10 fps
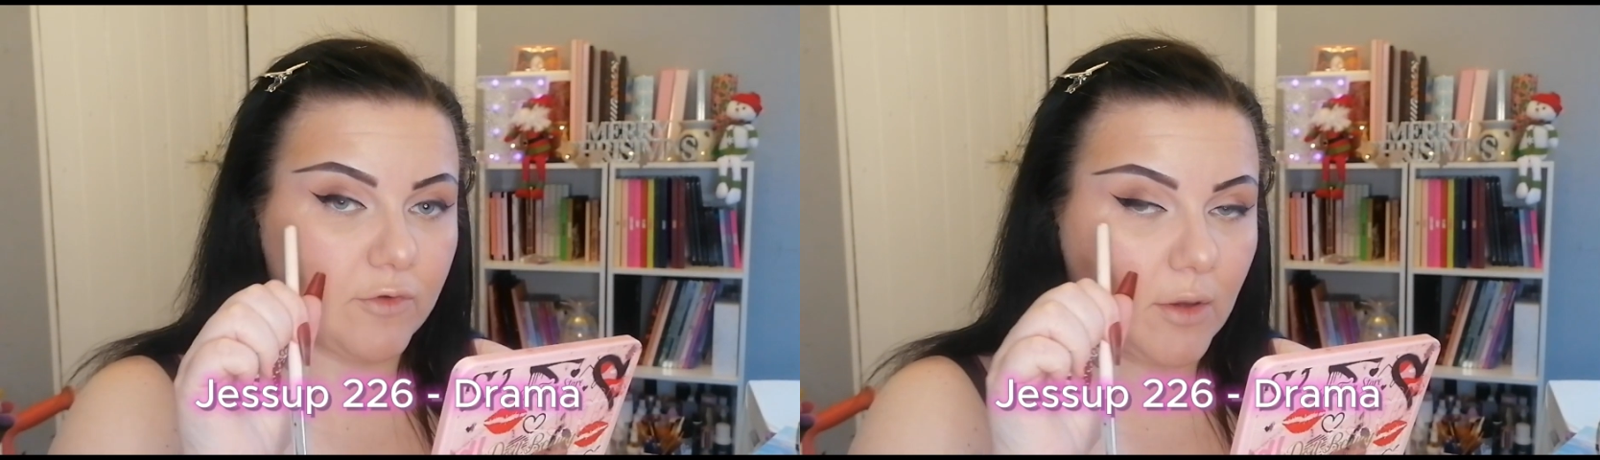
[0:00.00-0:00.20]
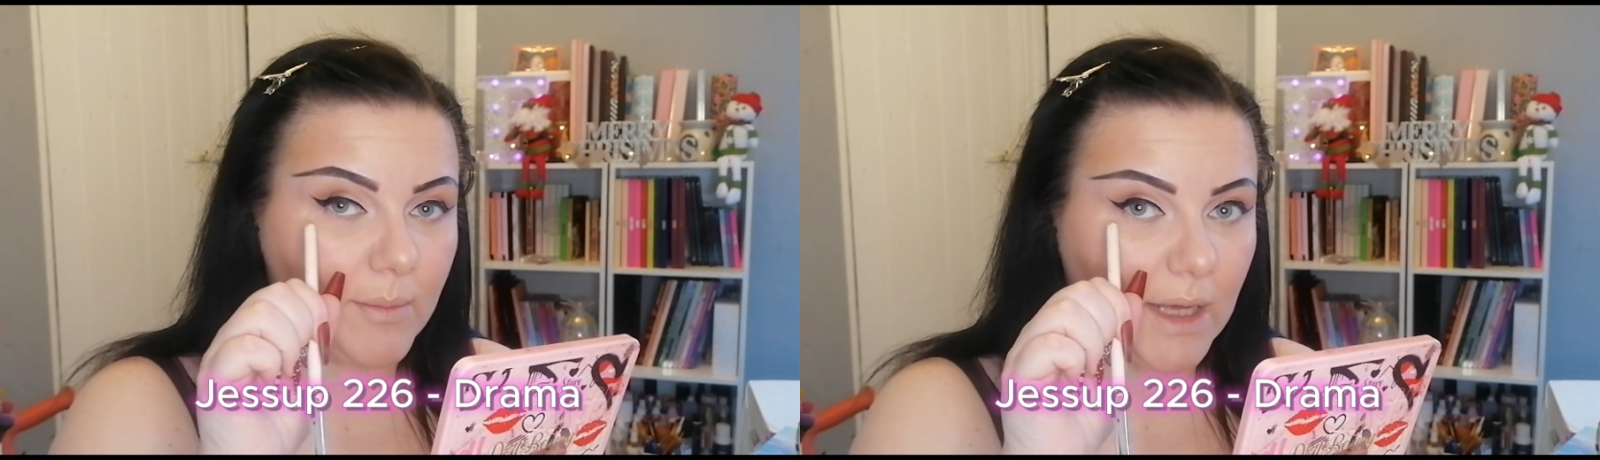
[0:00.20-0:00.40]

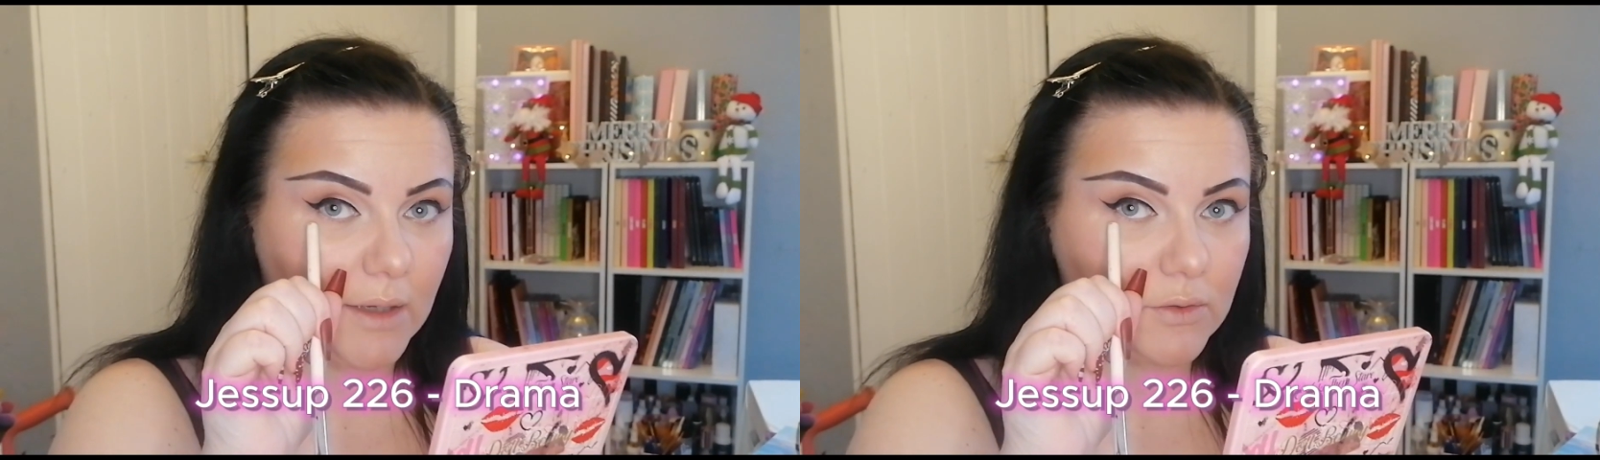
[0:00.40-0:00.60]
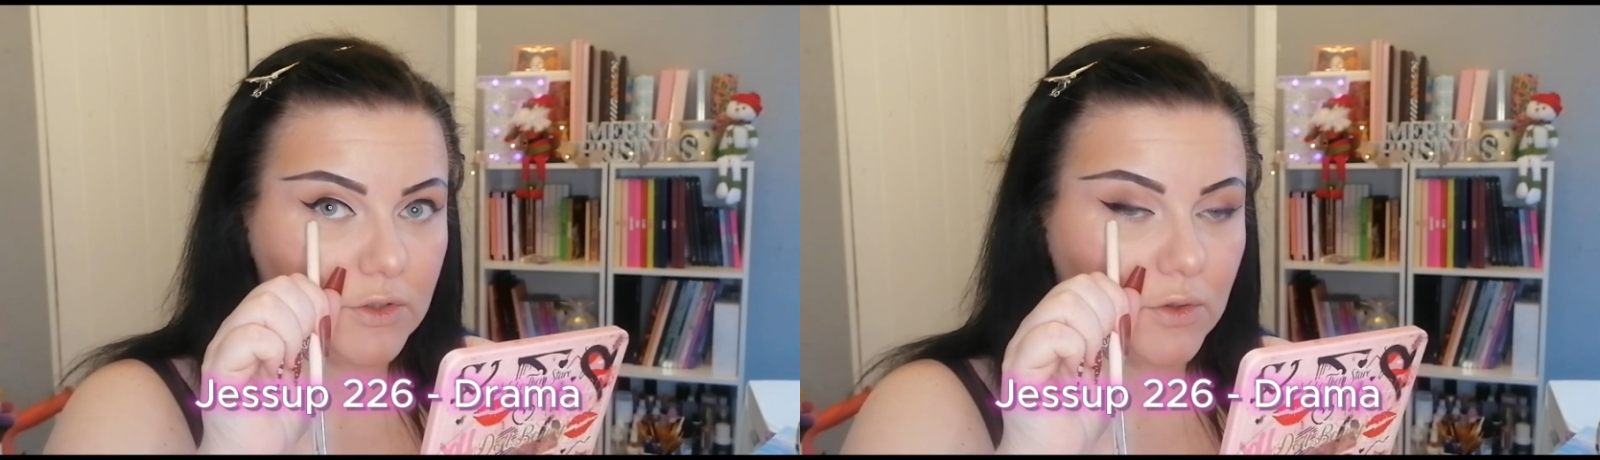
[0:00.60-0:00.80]
from
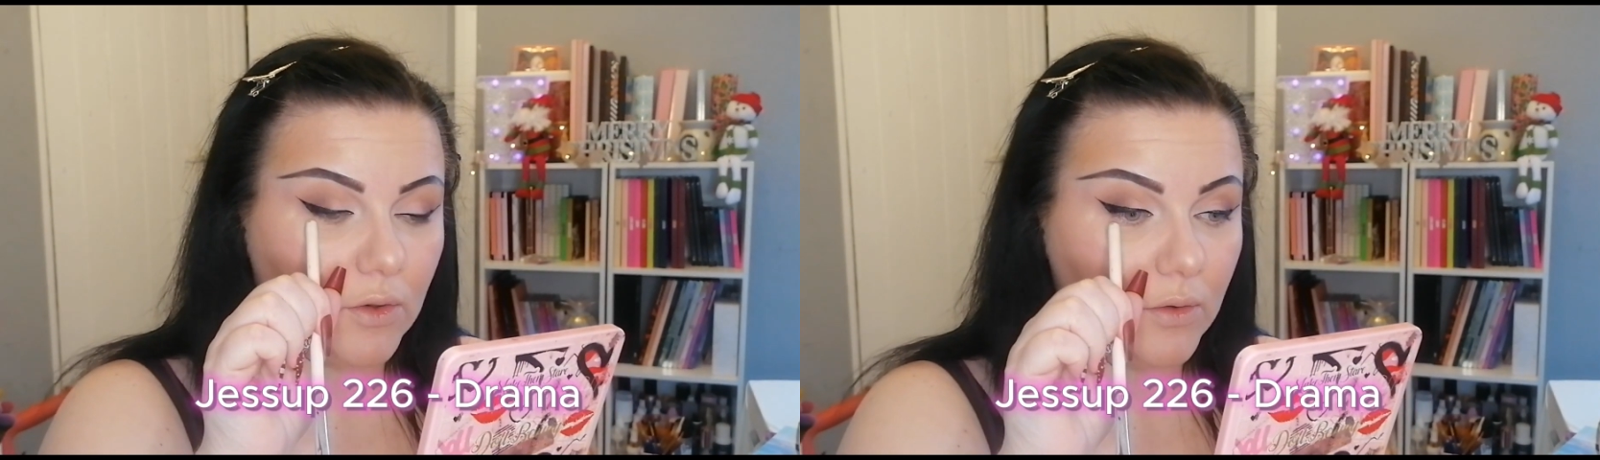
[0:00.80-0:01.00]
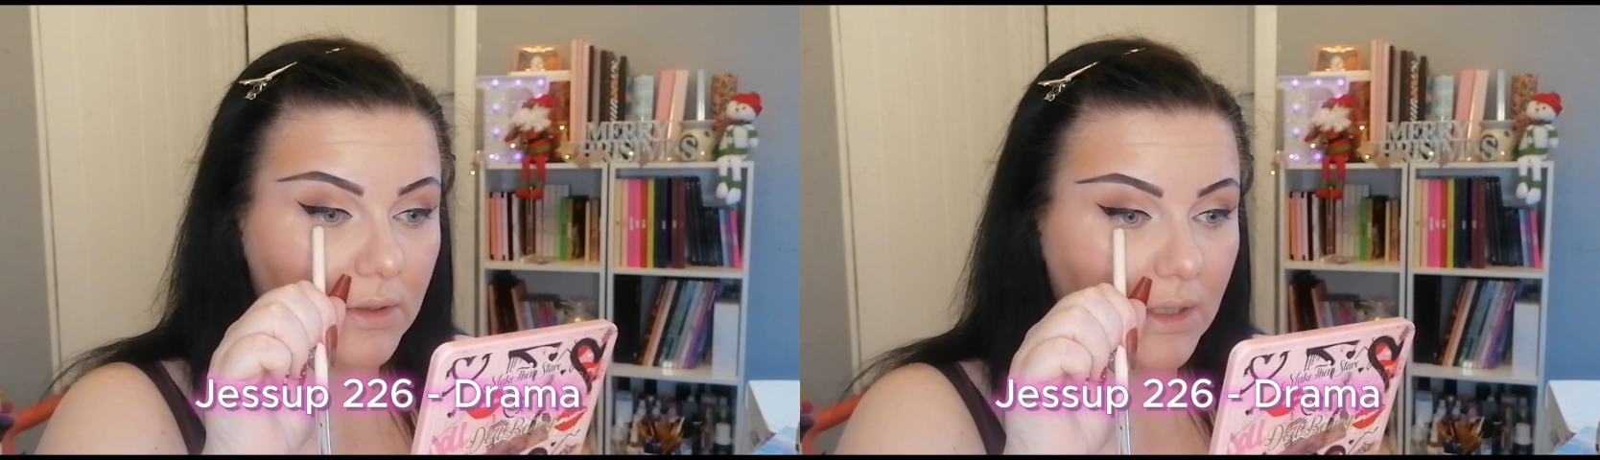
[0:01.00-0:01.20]
outer
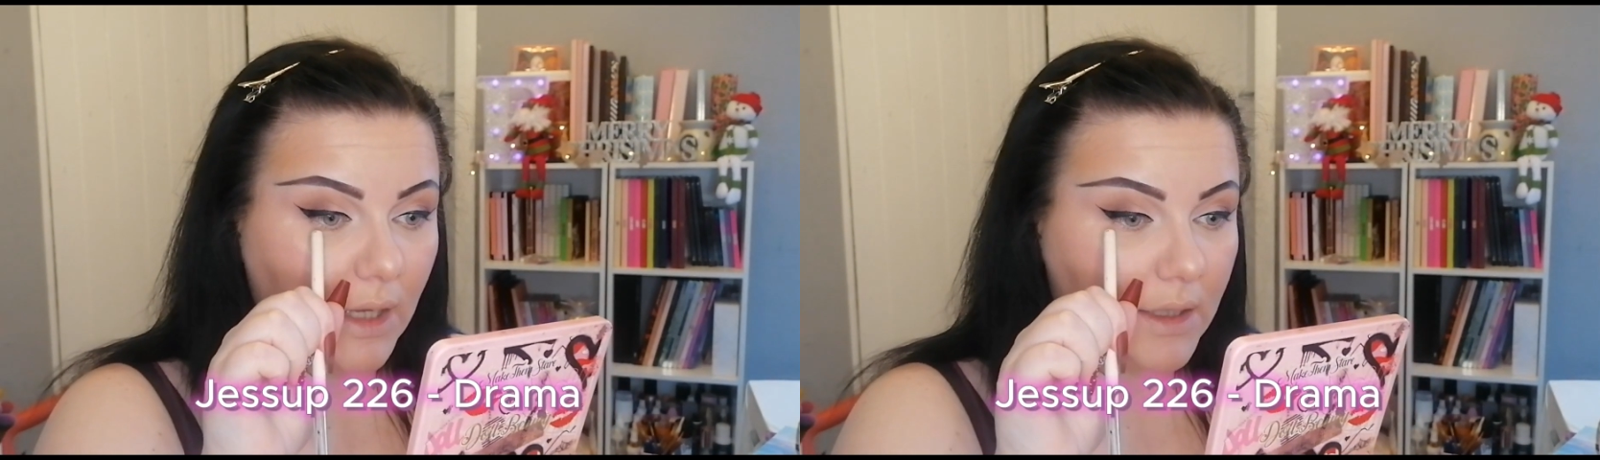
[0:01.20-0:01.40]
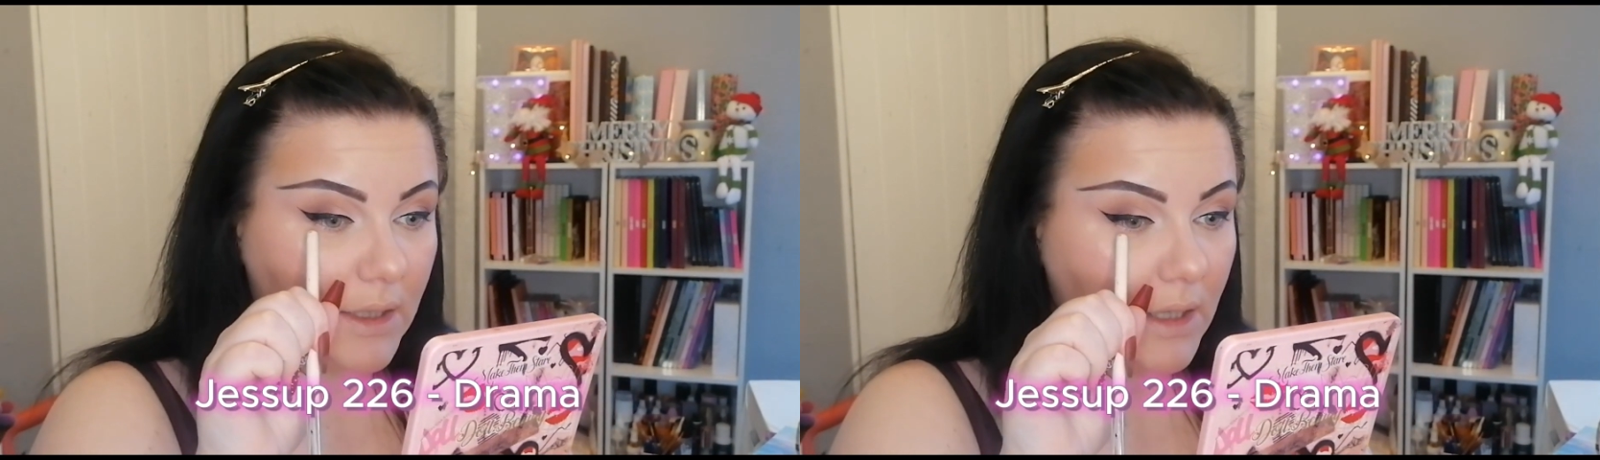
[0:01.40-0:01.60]
corner